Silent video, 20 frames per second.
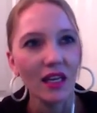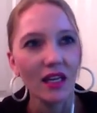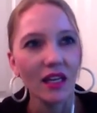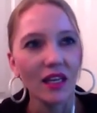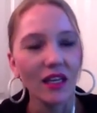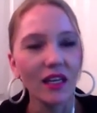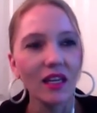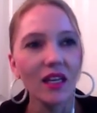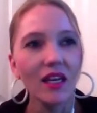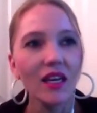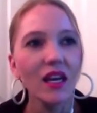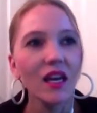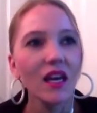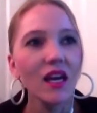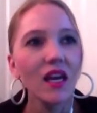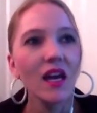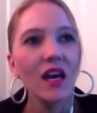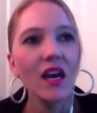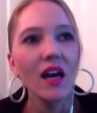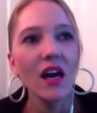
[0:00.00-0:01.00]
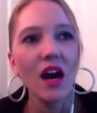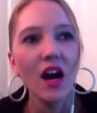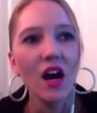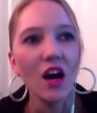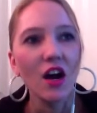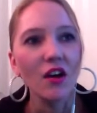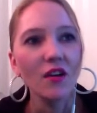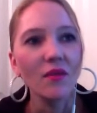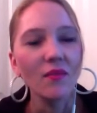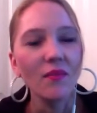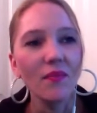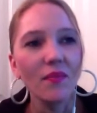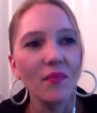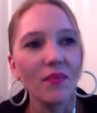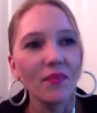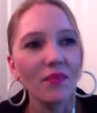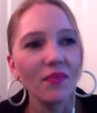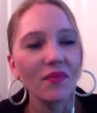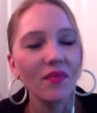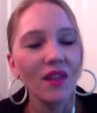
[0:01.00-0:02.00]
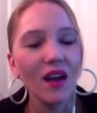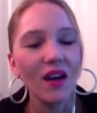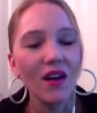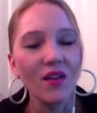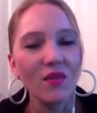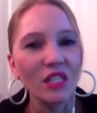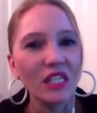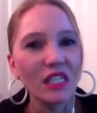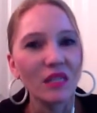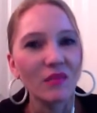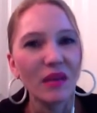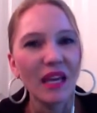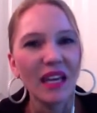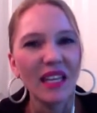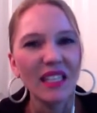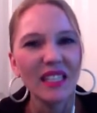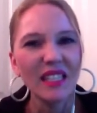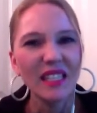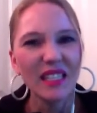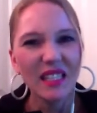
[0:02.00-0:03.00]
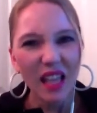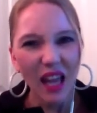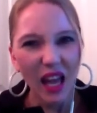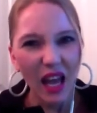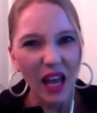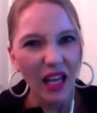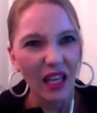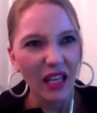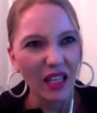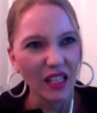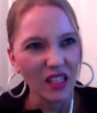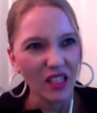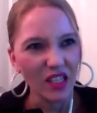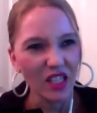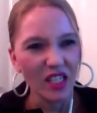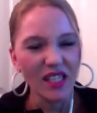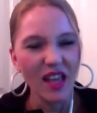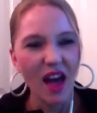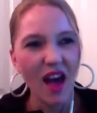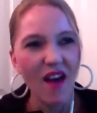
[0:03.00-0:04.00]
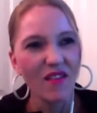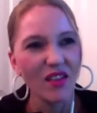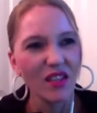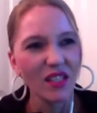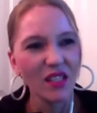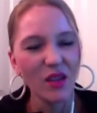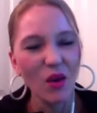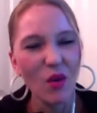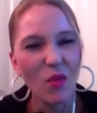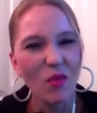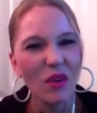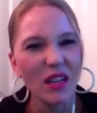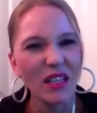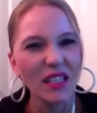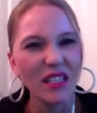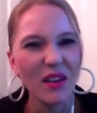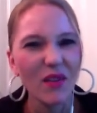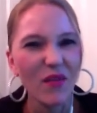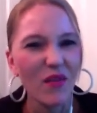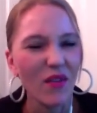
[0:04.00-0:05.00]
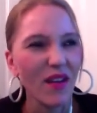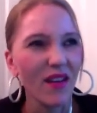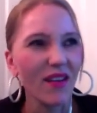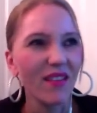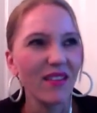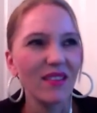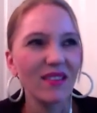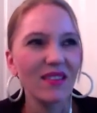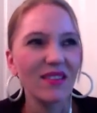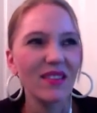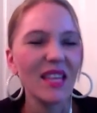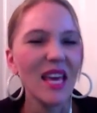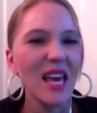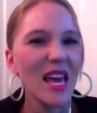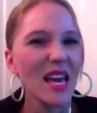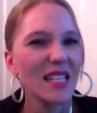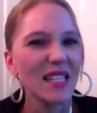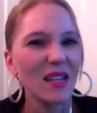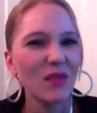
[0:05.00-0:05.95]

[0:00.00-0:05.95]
And I was just being sick and just having so many different things.